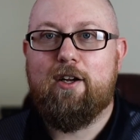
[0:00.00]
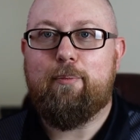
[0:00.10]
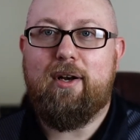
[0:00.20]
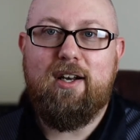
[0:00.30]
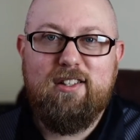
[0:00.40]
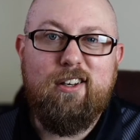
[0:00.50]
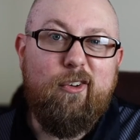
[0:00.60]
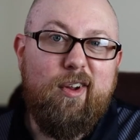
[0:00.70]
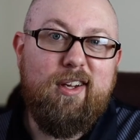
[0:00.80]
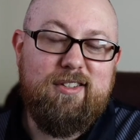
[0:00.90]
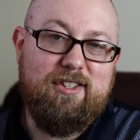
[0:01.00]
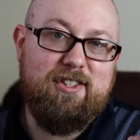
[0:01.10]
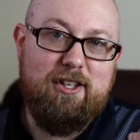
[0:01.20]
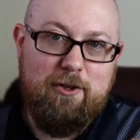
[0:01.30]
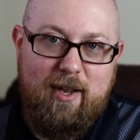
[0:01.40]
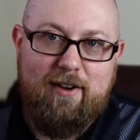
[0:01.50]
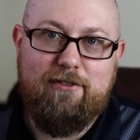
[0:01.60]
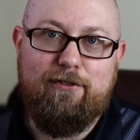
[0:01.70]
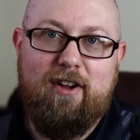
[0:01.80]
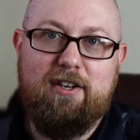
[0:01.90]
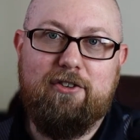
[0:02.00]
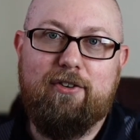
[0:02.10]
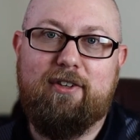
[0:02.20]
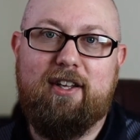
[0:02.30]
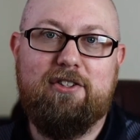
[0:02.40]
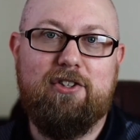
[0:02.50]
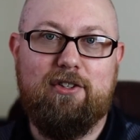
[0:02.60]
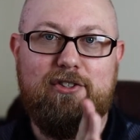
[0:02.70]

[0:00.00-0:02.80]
But it is annoying just that you have to find your own lens hood.